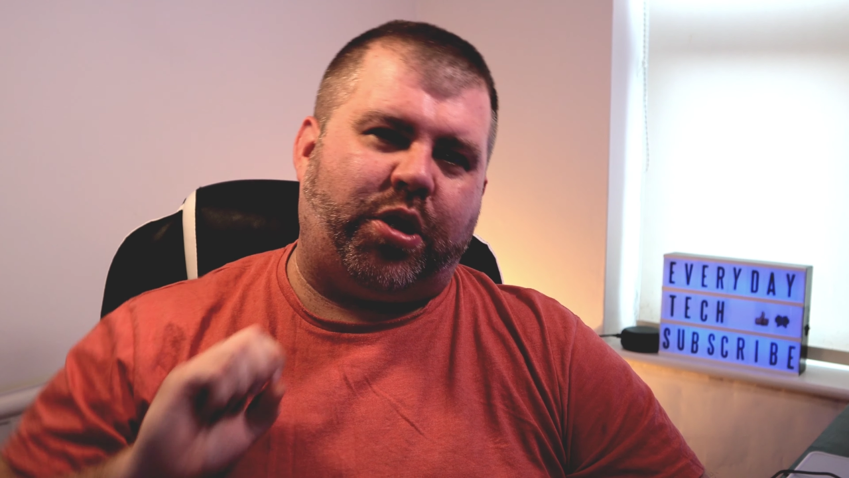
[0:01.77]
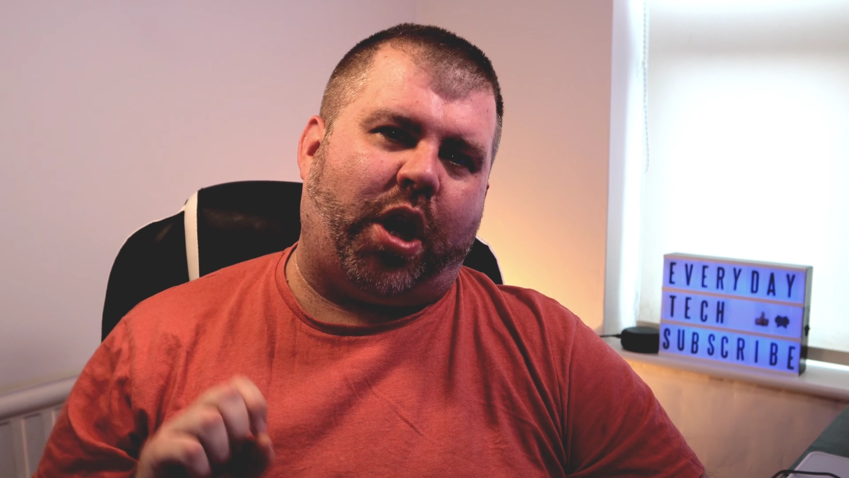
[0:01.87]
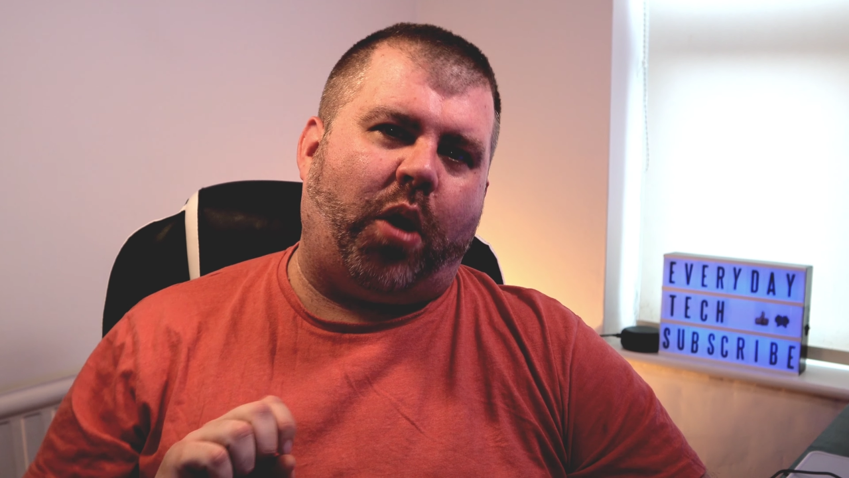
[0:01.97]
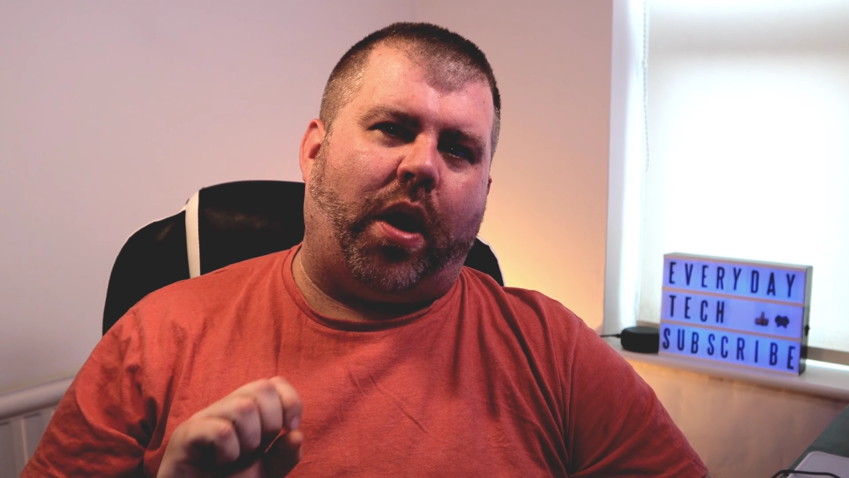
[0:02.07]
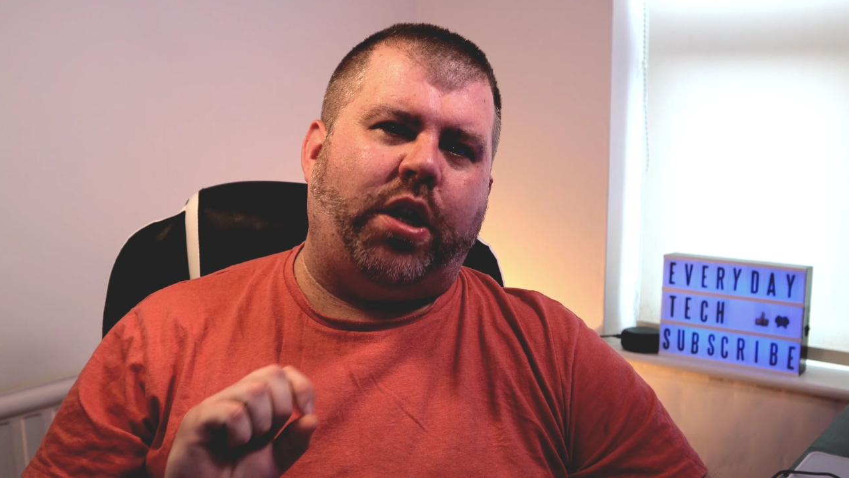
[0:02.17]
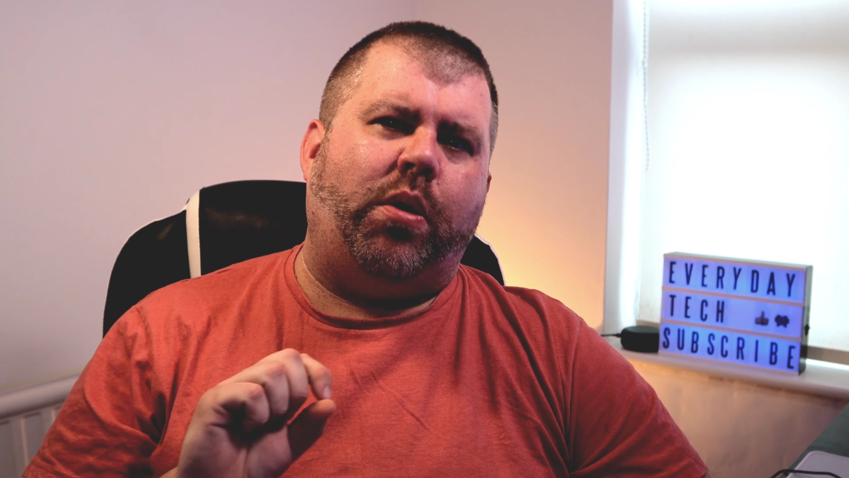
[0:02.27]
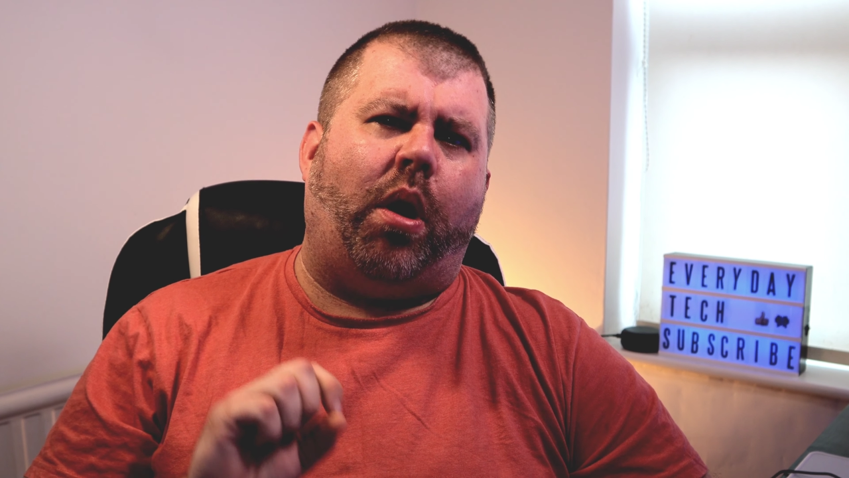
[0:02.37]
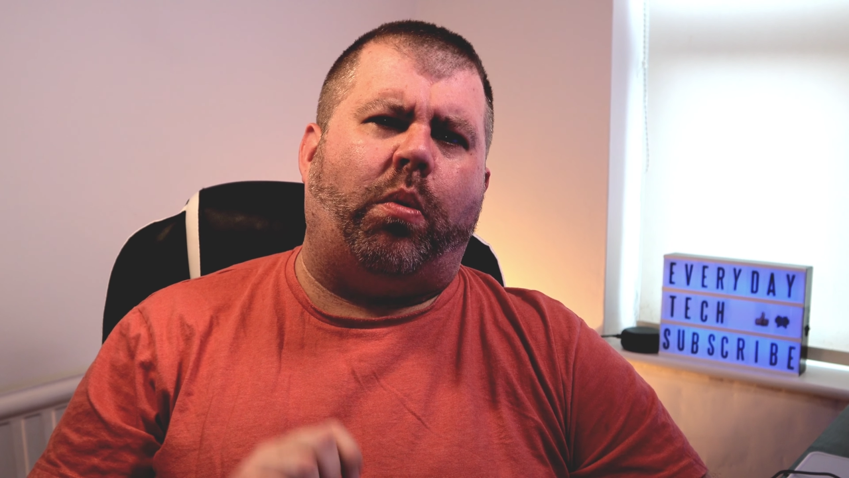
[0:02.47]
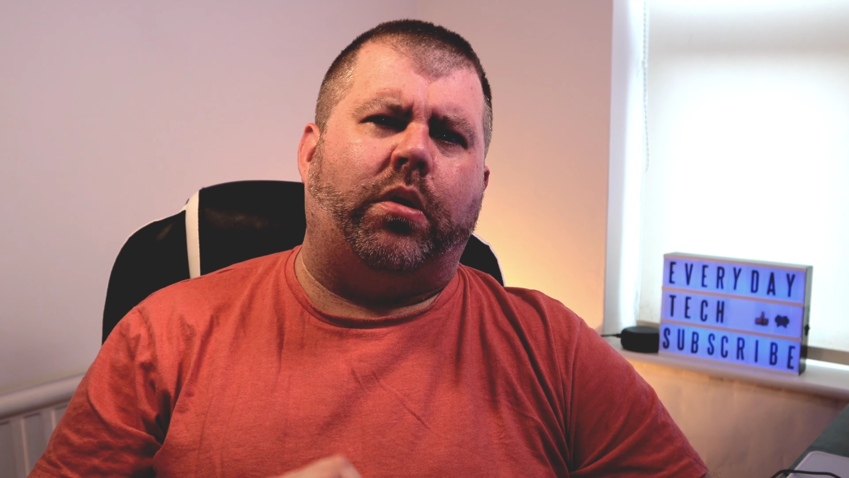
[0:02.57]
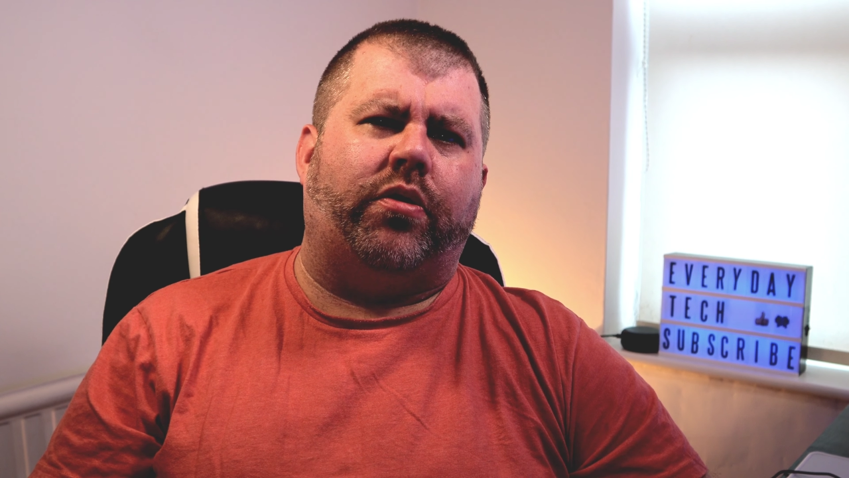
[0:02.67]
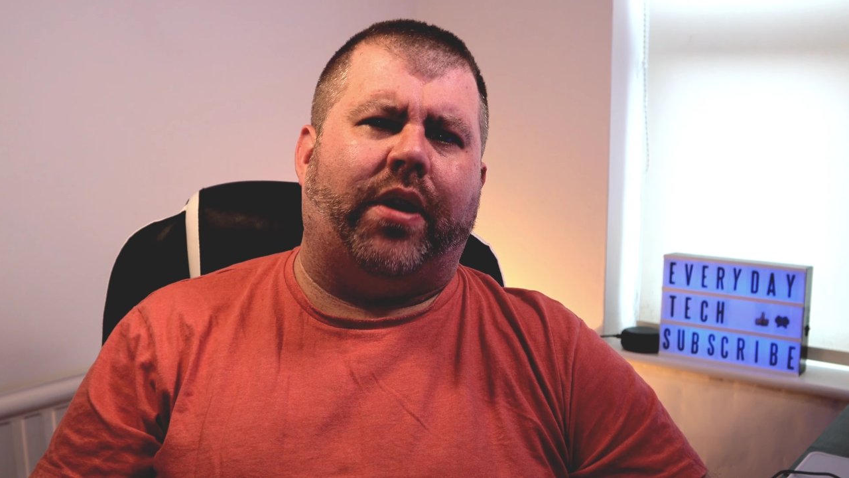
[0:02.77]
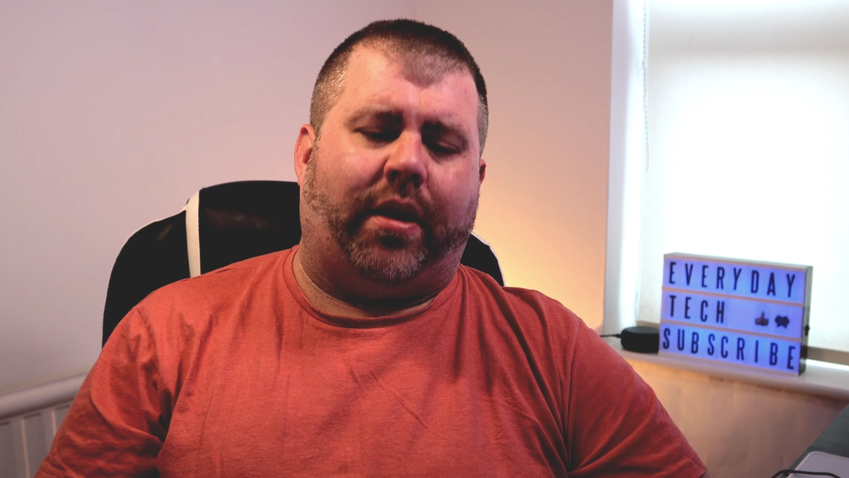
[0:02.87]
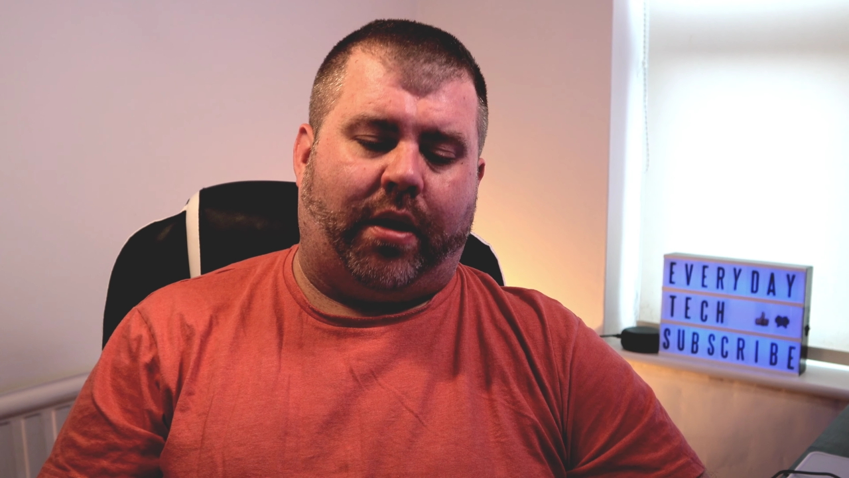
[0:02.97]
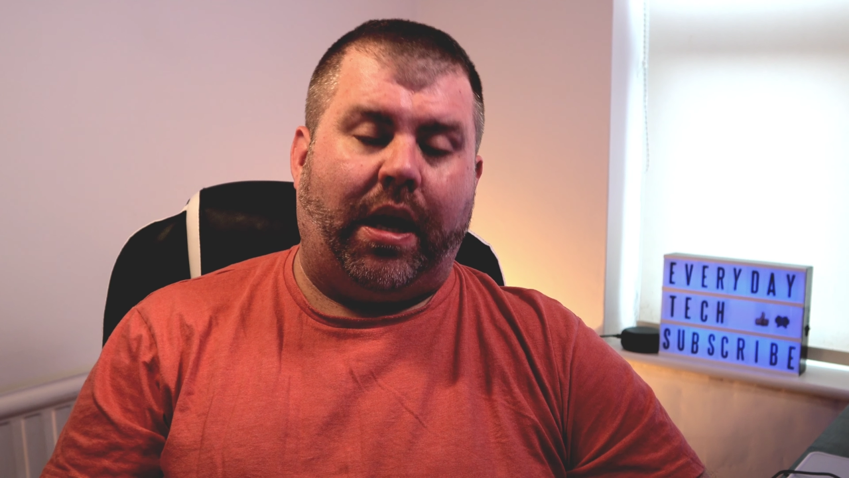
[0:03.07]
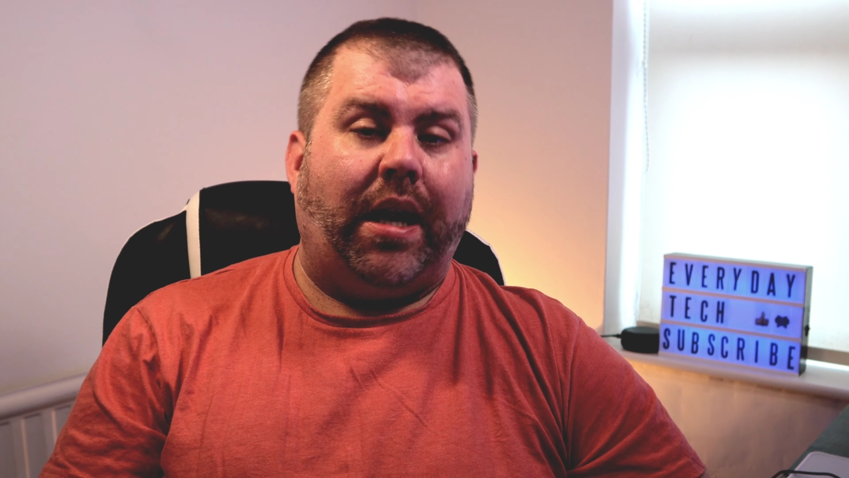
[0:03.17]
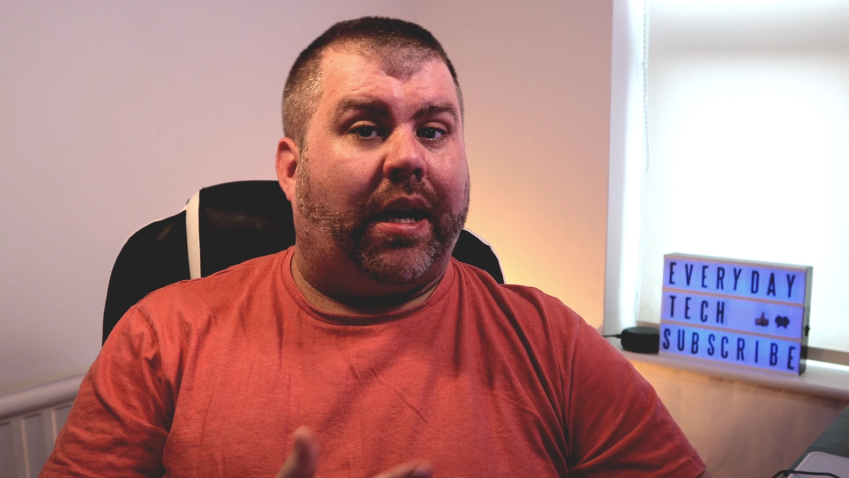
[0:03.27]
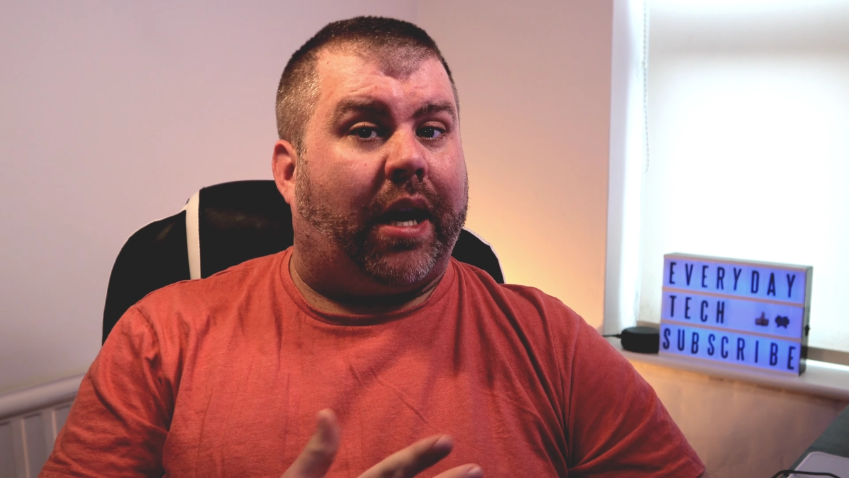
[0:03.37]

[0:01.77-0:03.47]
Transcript: Show and you are wondering